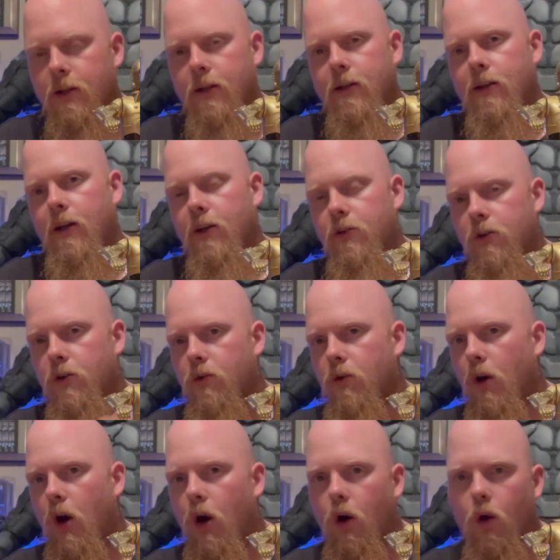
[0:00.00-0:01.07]
A New
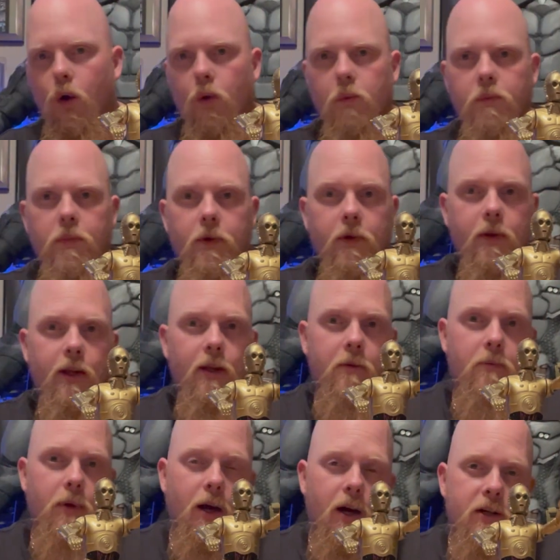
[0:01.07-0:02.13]
Hope and
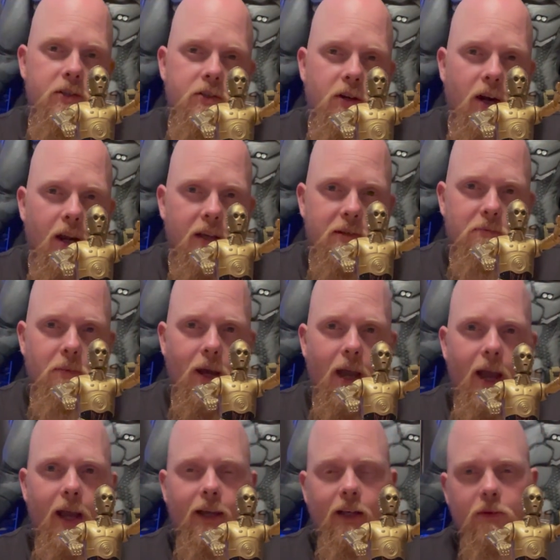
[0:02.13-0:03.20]
Empire Strikes
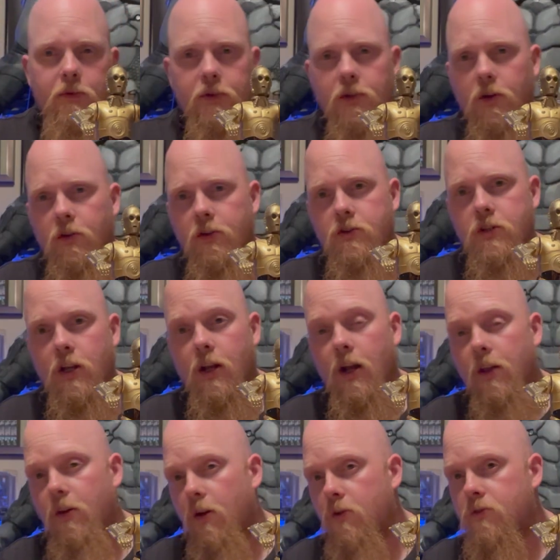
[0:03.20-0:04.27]
Back and Return of the Jedi.
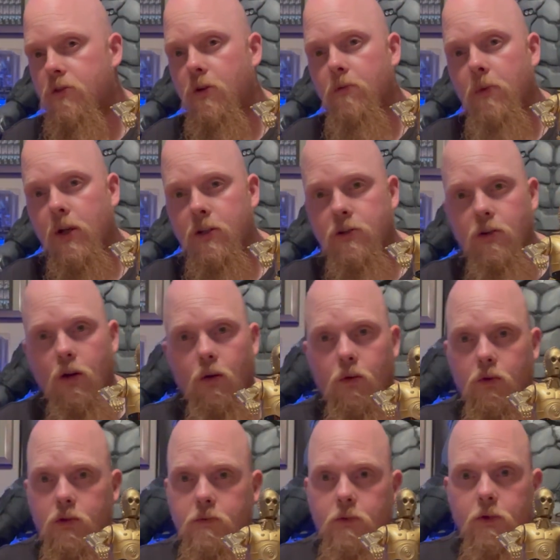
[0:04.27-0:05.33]
Those are my Star
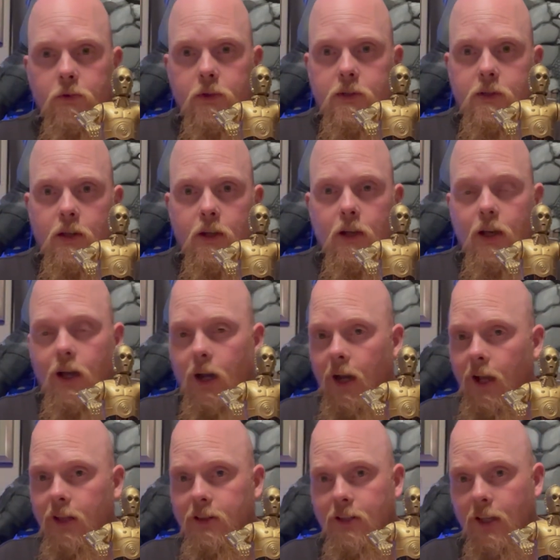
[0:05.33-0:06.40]
Wars movies.
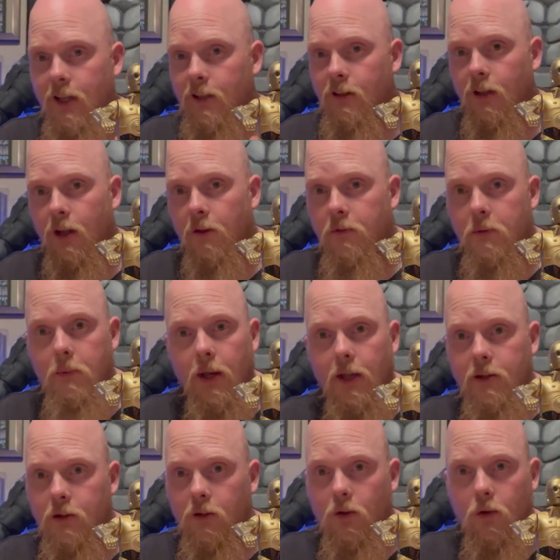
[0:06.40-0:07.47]
I did love The
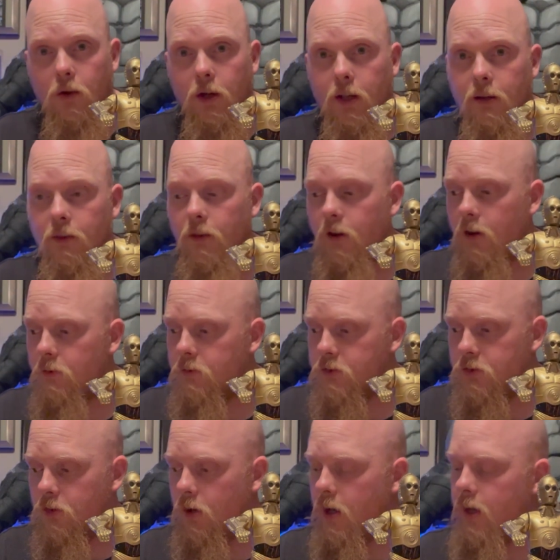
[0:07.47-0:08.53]
Mandalorian. Thought it was
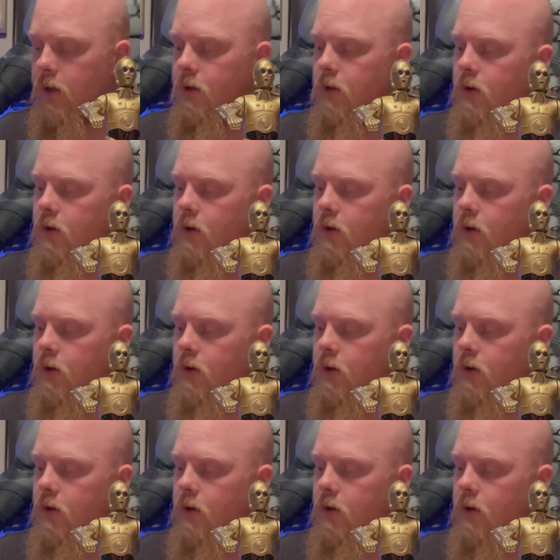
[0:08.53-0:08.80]
great.